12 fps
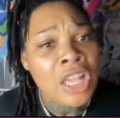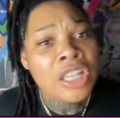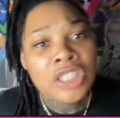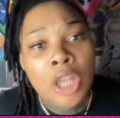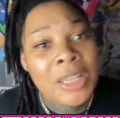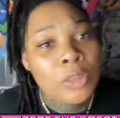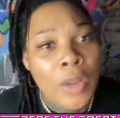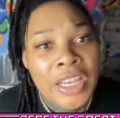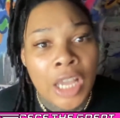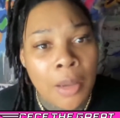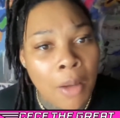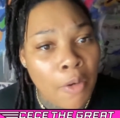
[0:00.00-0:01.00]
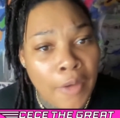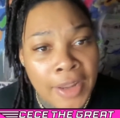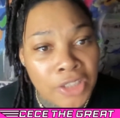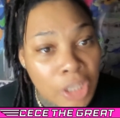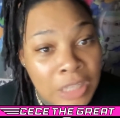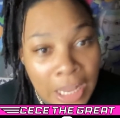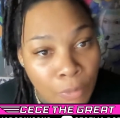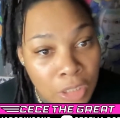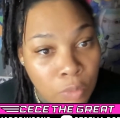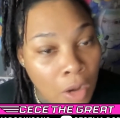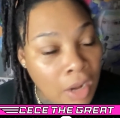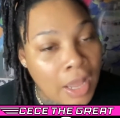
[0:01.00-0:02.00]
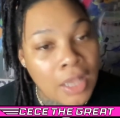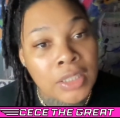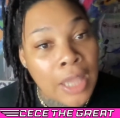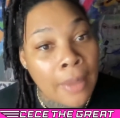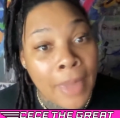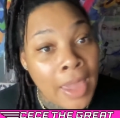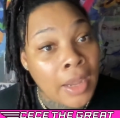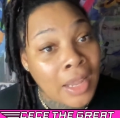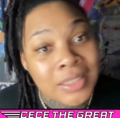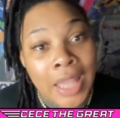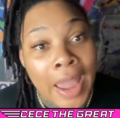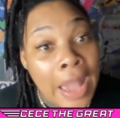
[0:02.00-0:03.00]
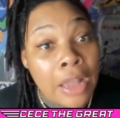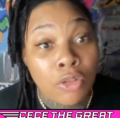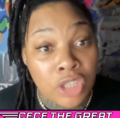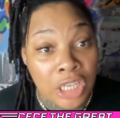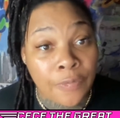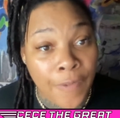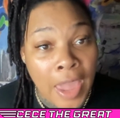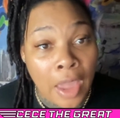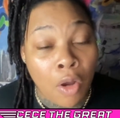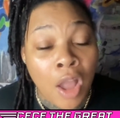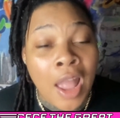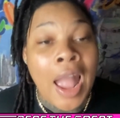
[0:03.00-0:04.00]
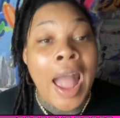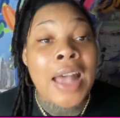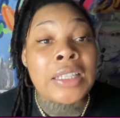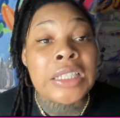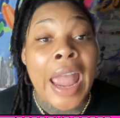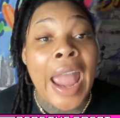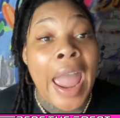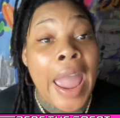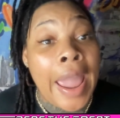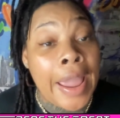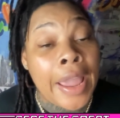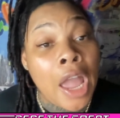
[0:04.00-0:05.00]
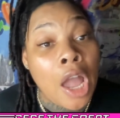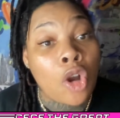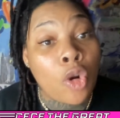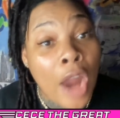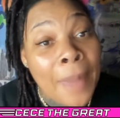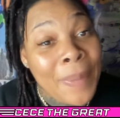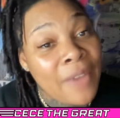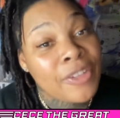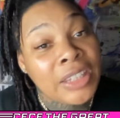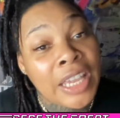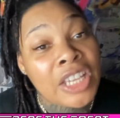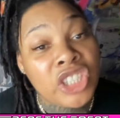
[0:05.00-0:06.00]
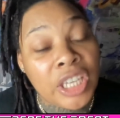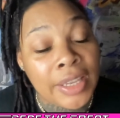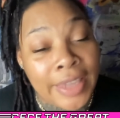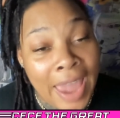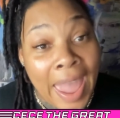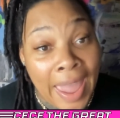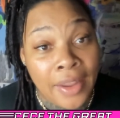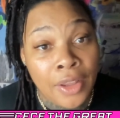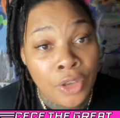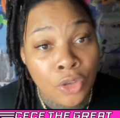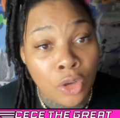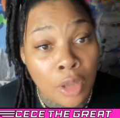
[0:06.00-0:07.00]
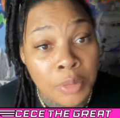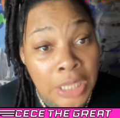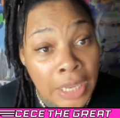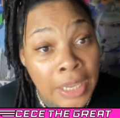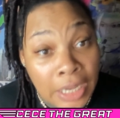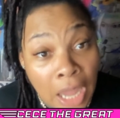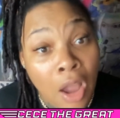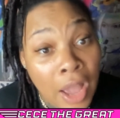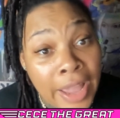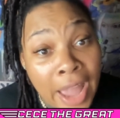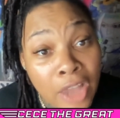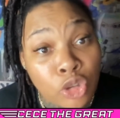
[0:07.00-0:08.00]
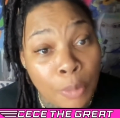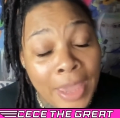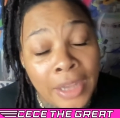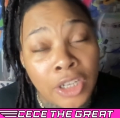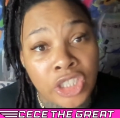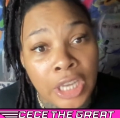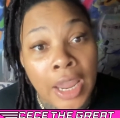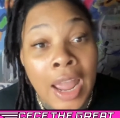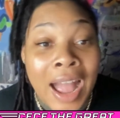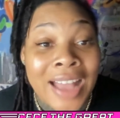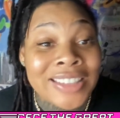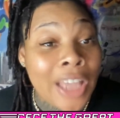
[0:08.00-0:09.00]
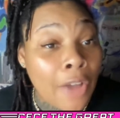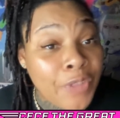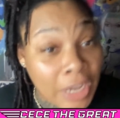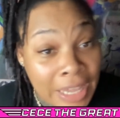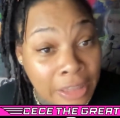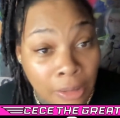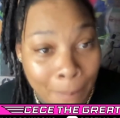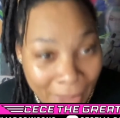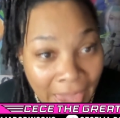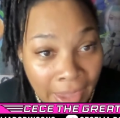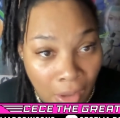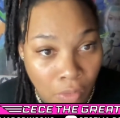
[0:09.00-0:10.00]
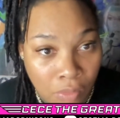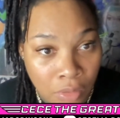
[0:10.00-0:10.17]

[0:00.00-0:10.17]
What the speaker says: So Miss Wendy come over there. She was like, what's wrong? I say, man, I say, Echo just fell. I say, hey, grab everything she got. You know what I'm saying? Get all her contraband and shit. I say, I'm finna hit the bell.